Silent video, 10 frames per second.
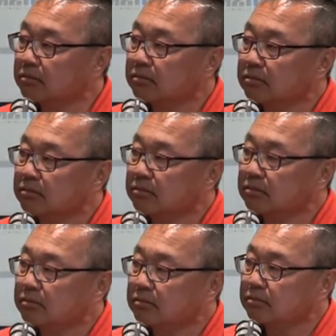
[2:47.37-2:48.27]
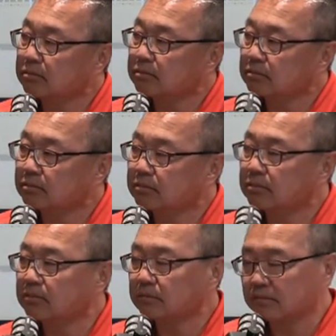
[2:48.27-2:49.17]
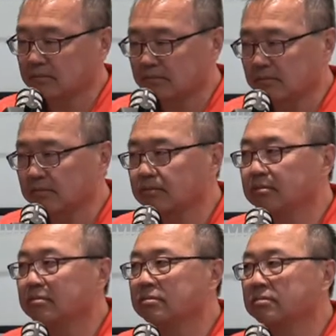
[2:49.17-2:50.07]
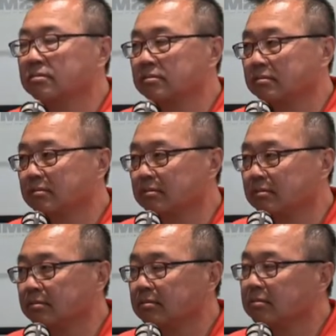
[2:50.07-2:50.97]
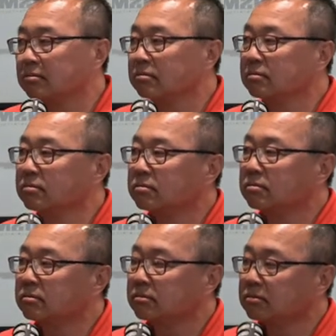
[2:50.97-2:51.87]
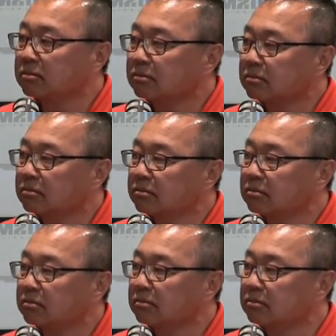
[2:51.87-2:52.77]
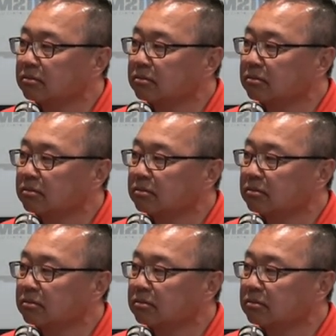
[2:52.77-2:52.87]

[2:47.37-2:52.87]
The person shown says nothing.